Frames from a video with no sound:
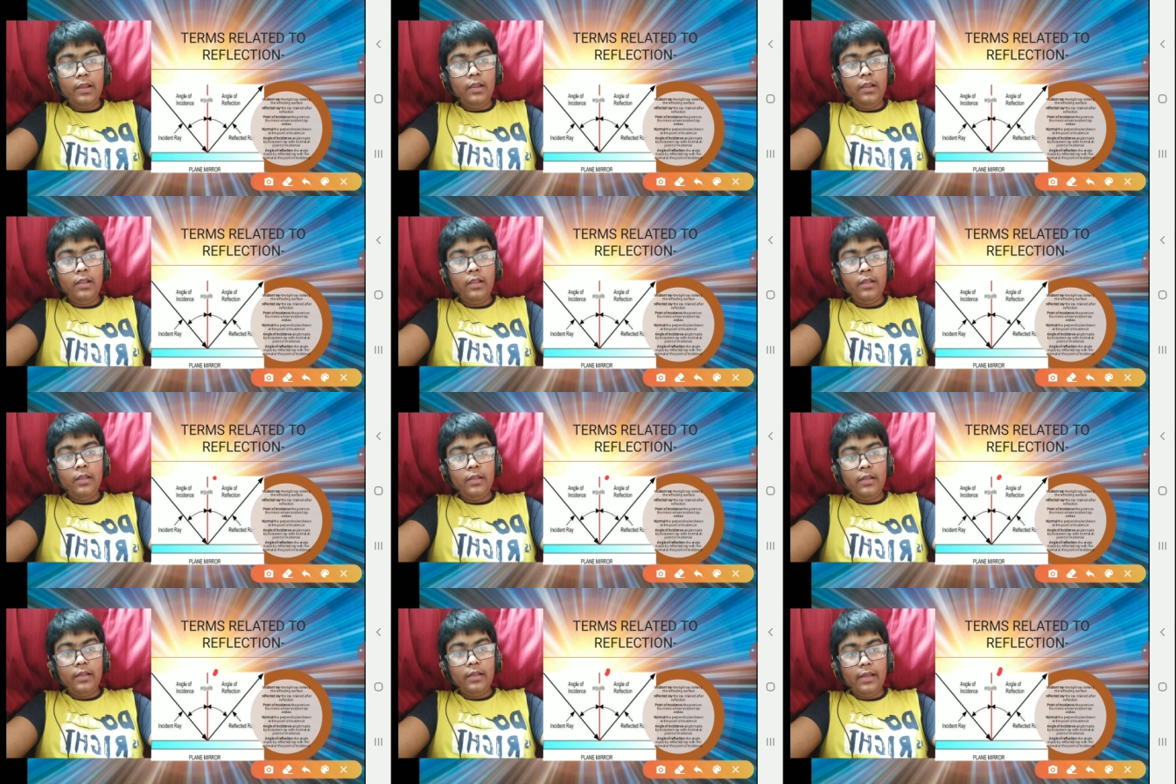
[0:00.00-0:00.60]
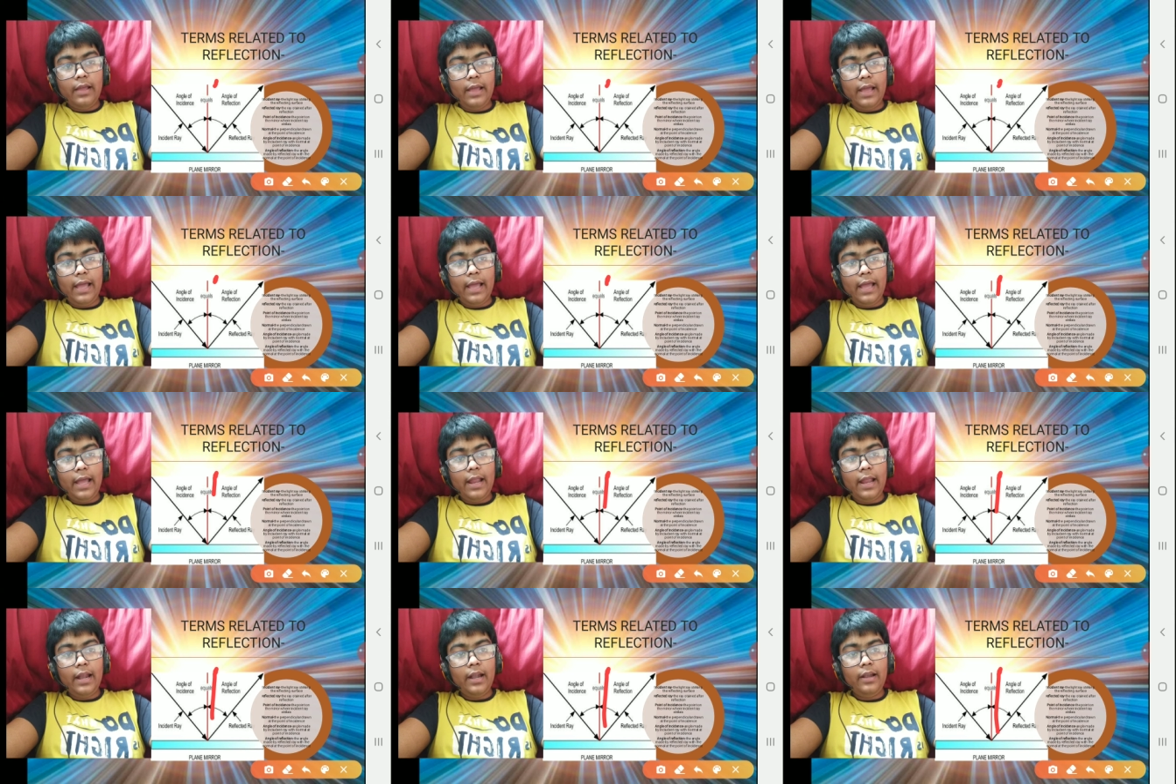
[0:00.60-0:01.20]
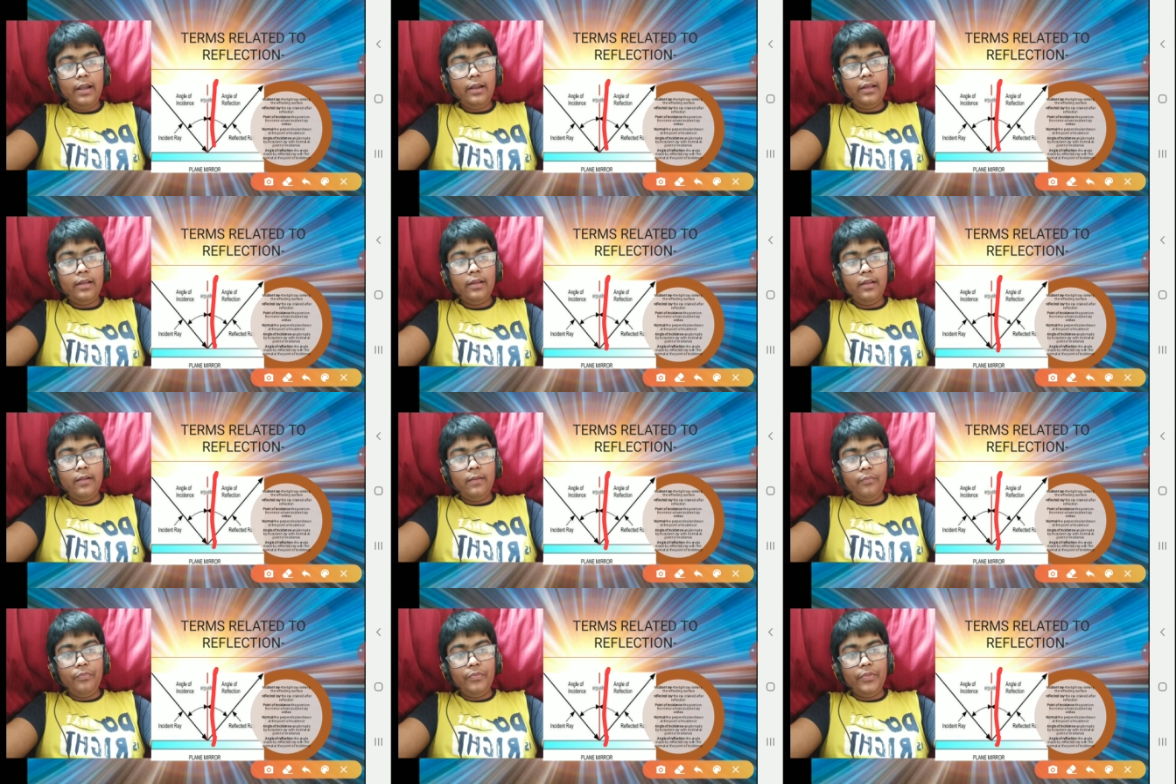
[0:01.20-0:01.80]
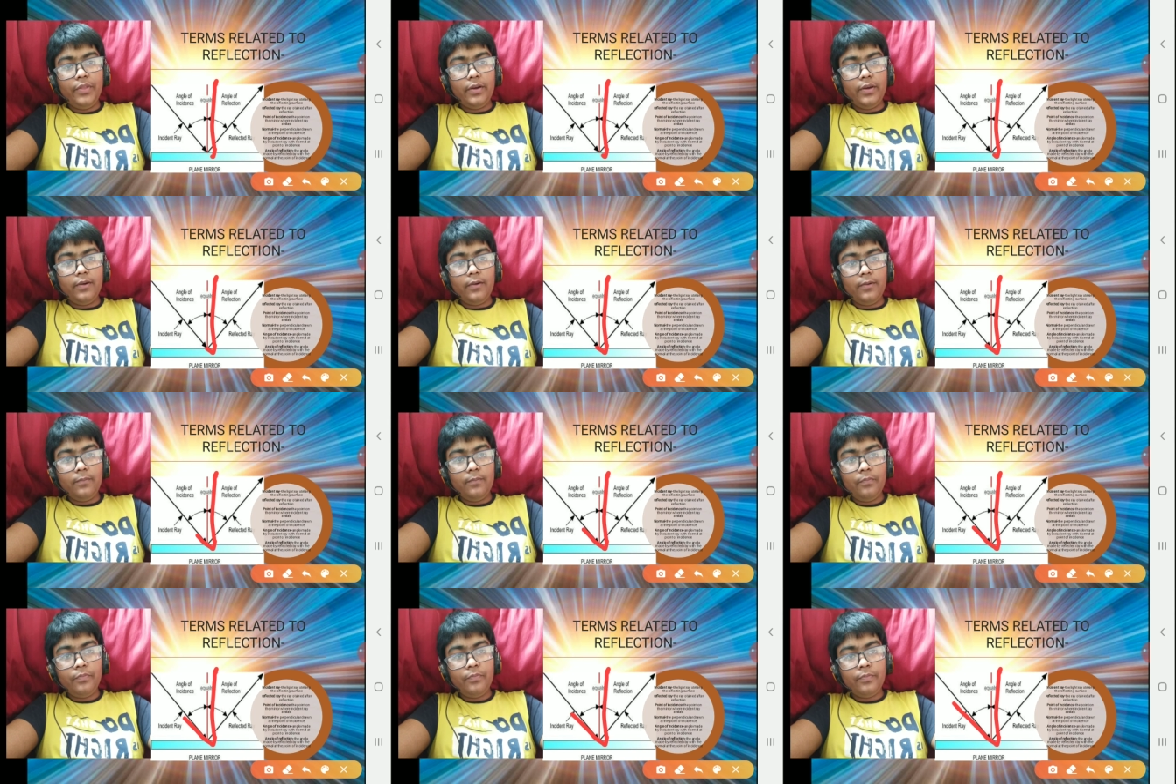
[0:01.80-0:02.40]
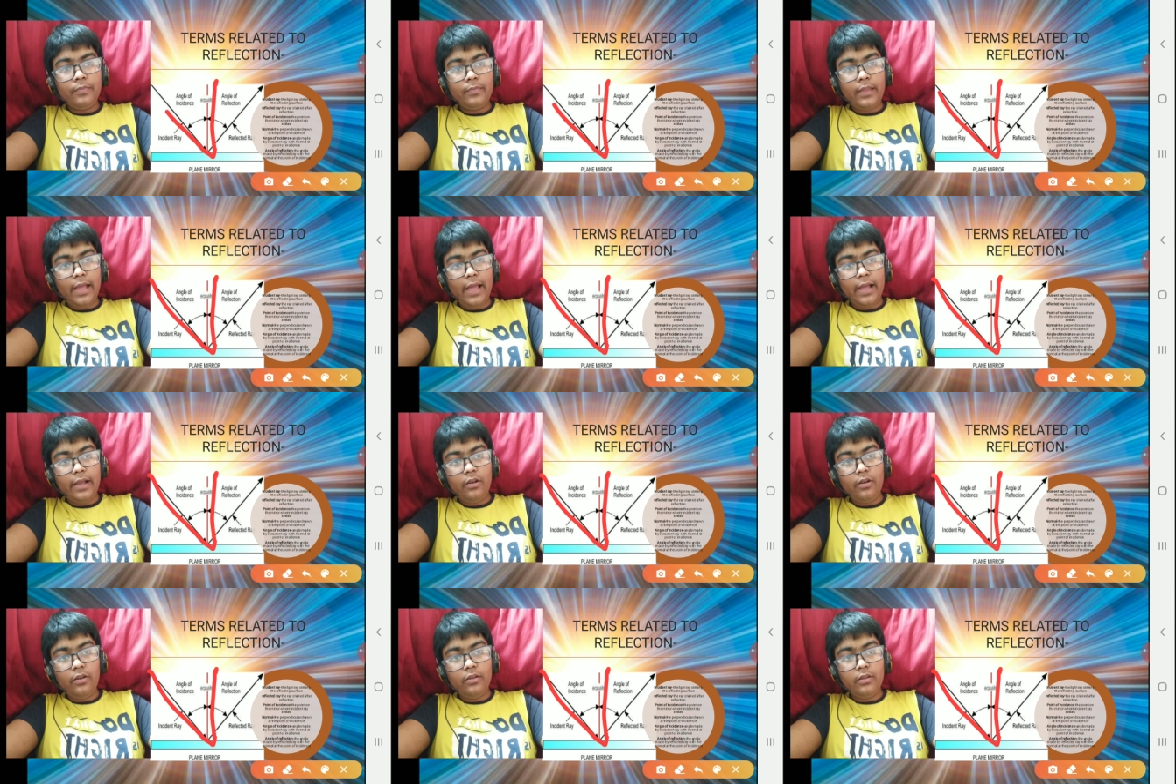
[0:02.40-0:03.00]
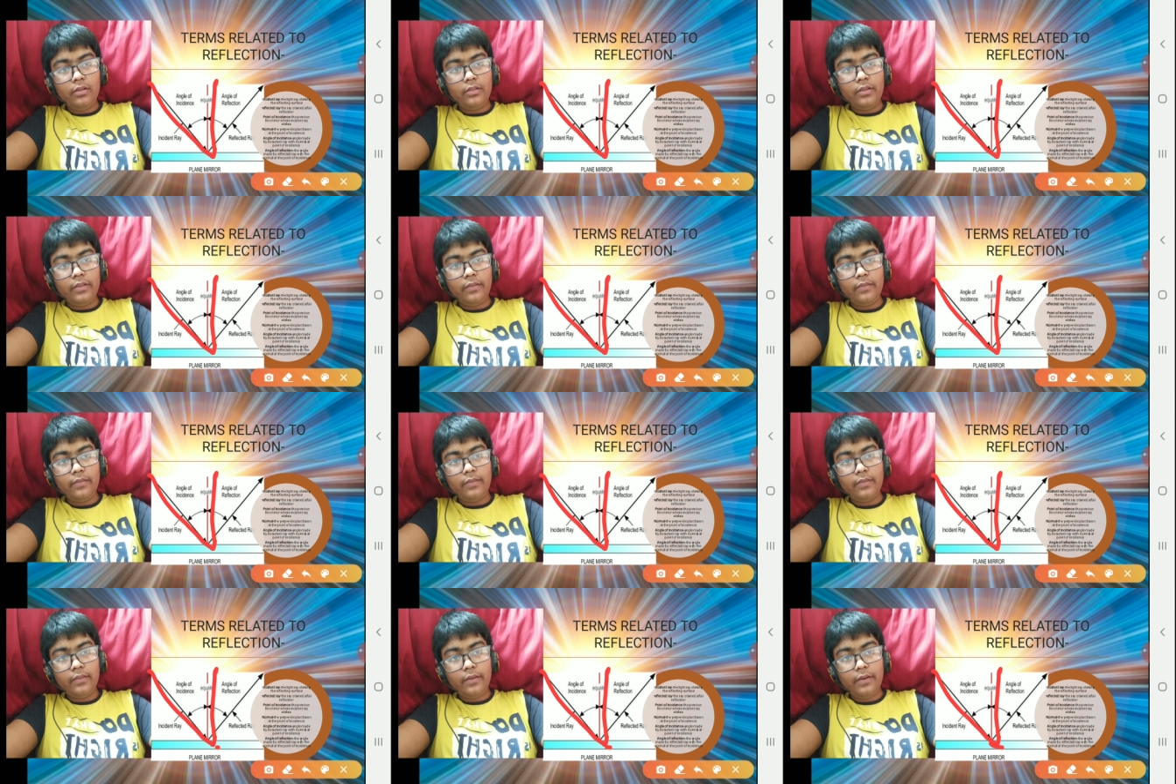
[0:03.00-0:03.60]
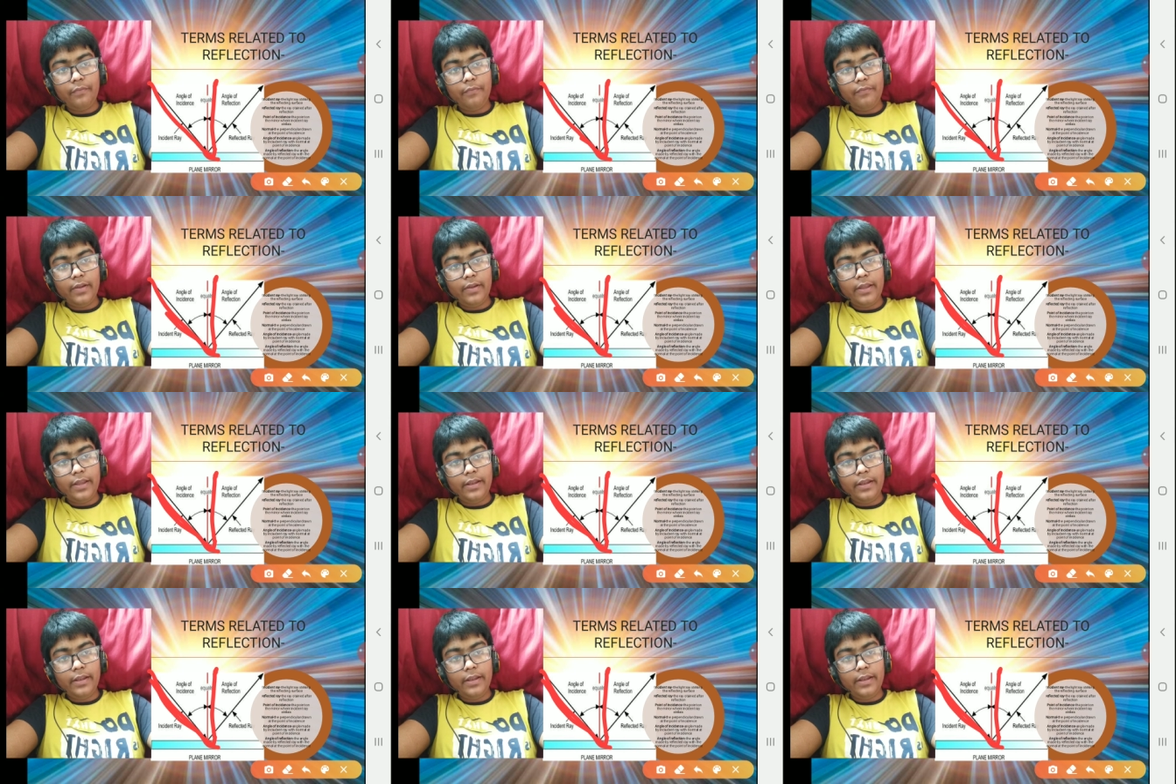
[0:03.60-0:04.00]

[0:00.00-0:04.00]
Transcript: and the angle of this incident ray.